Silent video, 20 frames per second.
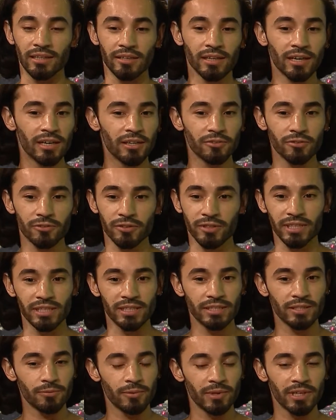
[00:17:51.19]

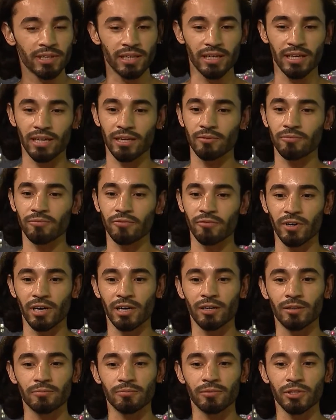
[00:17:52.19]
countries where they come from,